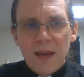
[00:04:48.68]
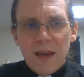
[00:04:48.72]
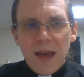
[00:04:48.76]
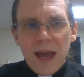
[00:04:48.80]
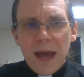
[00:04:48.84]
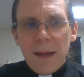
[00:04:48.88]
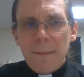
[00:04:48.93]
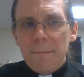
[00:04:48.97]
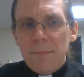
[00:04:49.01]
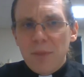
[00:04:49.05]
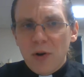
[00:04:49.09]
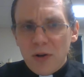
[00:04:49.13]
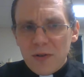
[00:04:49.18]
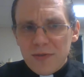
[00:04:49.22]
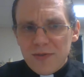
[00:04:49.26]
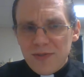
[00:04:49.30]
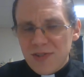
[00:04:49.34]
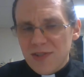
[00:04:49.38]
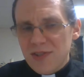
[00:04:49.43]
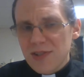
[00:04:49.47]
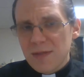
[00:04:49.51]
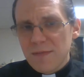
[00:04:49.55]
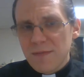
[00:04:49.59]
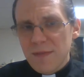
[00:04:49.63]
and
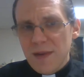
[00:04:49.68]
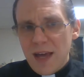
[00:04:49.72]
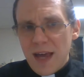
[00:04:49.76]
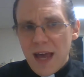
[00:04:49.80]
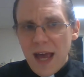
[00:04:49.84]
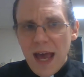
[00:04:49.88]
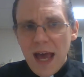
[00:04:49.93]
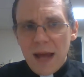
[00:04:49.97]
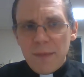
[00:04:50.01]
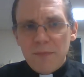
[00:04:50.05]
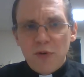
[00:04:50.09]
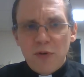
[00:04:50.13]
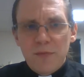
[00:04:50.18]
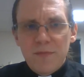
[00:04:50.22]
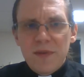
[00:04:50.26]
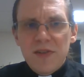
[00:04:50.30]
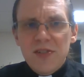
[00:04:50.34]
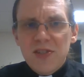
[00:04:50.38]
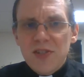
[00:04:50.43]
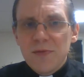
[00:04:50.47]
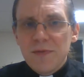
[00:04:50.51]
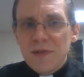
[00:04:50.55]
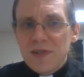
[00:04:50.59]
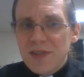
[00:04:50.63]
burdensome, and
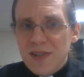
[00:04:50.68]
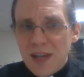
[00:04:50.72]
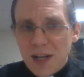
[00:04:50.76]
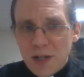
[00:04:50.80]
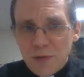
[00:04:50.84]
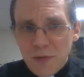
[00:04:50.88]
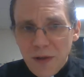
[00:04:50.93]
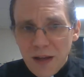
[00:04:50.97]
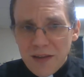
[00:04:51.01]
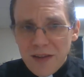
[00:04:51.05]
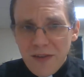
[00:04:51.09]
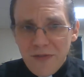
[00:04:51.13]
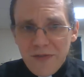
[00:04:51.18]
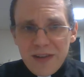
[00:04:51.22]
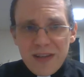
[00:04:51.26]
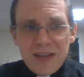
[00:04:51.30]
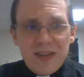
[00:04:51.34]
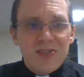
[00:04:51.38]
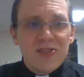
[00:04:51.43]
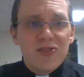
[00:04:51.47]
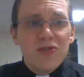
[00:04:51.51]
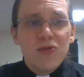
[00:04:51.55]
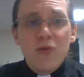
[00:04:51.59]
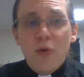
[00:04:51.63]
promiscuous sexual activity
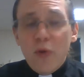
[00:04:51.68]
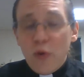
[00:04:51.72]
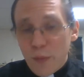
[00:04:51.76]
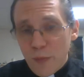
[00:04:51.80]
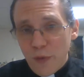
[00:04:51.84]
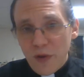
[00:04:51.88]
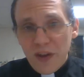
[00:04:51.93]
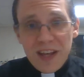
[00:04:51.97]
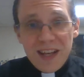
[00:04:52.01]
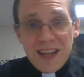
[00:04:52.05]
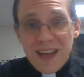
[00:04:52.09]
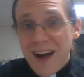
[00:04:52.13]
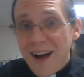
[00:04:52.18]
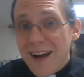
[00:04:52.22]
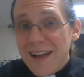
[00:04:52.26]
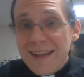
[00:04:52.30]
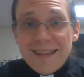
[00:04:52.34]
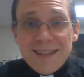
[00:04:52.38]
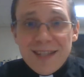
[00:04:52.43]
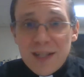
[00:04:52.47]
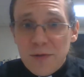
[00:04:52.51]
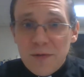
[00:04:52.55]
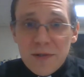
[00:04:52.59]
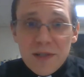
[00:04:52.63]
as normal and
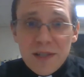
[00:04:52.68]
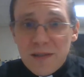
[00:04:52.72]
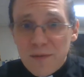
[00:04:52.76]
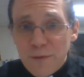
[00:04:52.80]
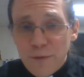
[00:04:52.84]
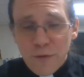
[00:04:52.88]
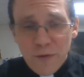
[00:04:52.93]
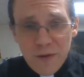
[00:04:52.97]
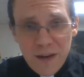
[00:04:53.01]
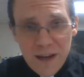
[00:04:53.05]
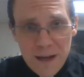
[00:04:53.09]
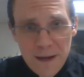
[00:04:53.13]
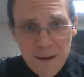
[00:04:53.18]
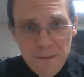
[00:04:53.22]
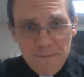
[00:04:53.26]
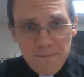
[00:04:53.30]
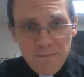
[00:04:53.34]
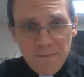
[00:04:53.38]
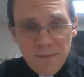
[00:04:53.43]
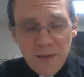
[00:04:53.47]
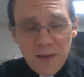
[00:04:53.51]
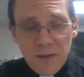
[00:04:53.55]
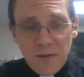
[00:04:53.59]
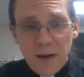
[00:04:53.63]
consequence-free.
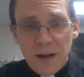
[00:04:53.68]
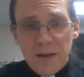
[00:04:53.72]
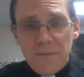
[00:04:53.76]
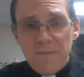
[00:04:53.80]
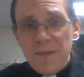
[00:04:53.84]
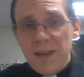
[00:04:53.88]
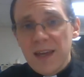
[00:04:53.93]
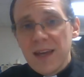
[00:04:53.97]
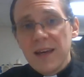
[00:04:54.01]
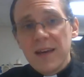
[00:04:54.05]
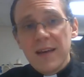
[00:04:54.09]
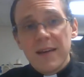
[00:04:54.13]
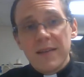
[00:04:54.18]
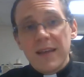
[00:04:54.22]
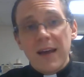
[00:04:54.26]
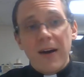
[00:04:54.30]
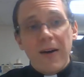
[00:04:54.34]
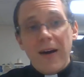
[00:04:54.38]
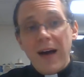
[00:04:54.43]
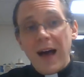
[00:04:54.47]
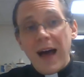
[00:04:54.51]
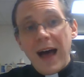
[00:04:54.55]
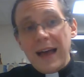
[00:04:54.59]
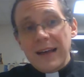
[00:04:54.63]
Right?
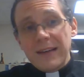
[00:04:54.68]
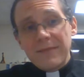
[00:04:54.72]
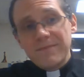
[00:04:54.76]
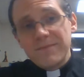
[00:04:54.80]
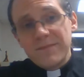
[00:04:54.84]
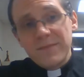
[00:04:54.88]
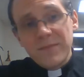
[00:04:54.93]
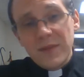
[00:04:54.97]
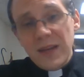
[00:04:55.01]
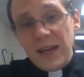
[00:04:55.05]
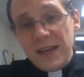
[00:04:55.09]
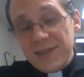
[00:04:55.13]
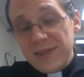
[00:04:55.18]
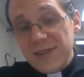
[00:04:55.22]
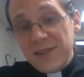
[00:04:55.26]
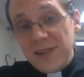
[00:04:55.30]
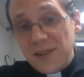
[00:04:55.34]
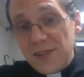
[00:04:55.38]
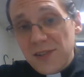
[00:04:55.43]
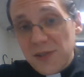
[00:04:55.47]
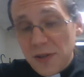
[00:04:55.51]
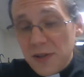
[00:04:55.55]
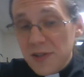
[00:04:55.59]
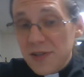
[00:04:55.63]
Now, as an
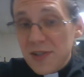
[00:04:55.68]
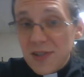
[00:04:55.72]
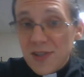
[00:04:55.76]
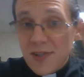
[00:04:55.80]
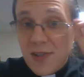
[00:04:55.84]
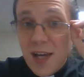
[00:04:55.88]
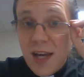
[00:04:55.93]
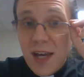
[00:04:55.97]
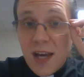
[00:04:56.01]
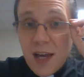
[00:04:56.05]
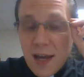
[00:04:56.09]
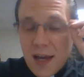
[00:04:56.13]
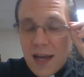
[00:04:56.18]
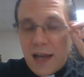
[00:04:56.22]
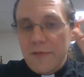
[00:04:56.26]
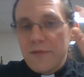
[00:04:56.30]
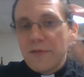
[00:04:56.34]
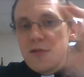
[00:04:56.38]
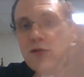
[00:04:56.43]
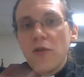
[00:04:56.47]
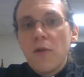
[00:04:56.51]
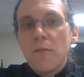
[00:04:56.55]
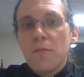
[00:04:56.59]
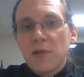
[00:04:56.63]
excursus, if
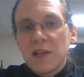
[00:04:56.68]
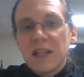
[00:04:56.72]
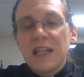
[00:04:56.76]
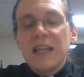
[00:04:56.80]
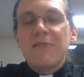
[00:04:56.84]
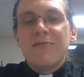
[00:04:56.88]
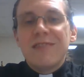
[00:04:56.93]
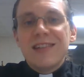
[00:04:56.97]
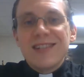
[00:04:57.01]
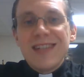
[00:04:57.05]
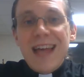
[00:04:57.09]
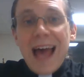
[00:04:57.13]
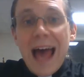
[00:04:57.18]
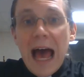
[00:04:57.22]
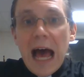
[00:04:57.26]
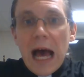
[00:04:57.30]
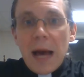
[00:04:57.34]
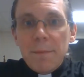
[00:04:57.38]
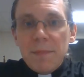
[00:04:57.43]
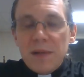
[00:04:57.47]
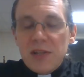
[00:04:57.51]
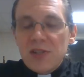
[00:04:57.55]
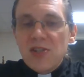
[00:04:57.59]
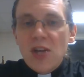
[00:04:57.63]
you don't believe this
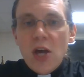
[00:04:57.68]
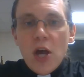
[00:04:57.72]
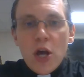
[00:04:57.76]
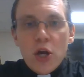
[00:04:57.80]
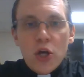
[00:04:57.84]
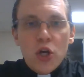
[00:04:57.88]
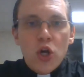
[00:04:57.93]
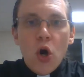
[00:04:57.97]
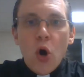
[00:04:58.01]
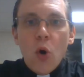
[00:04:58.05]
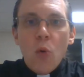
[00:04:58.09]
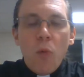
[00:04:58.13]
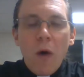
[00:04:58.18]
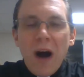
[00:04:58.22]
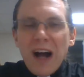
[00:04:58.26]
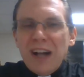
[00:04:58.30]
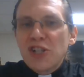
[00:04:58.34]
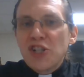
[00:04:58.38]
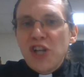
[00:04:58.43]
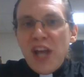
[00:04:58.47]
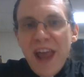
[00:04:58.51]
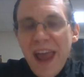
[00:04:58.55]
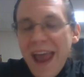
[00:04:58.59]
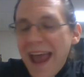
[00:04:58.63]
happens, go
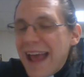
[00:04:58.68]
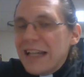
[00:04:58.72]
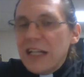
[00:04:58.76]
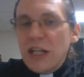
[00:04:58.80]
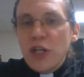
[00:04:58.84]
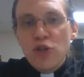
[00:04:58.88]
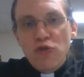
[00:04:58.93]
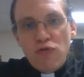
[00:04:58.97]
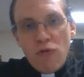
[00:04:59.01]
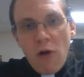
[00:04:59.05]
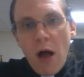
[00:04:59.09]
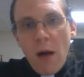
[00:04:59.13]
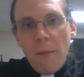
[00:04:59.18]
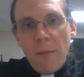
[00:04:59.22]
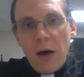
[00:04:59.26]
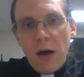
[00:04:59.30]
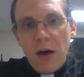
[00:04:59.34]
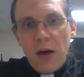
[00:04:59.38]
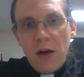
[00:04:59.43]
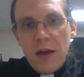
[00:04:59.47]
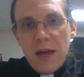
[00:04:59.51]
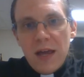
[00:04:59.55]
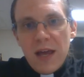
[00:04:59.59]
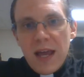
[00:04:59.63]
watch any
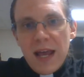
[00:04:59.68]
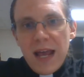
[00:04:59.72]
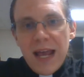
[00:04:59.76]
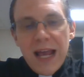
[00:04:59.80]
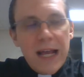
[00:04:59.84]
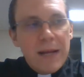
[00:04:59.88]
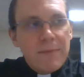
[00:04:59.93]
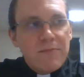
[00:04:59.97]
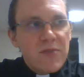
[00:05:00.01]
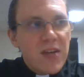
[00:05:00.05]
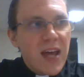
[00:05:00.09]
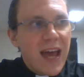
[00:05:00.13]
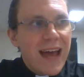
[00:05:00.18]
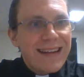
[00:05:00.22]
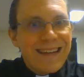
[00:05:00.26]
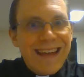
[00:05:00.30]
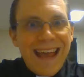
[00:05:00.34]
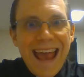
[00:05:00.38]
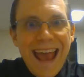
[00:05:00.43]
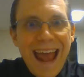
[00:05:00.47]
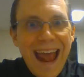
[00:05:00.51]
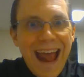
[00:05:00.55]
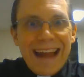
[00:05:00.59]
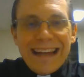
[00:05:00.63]
drama aimed at
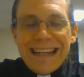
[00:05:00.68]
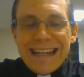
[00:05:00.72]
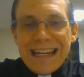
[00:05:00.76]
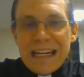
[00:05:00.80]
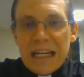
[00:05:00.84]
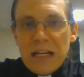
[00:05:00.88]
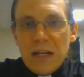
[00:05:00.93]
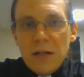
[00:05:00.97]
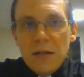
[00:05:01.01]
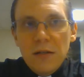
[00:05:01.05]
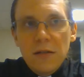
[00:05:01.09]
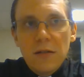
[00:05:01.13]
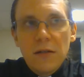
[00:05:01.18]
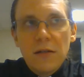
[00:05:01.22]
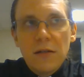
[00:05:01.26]
any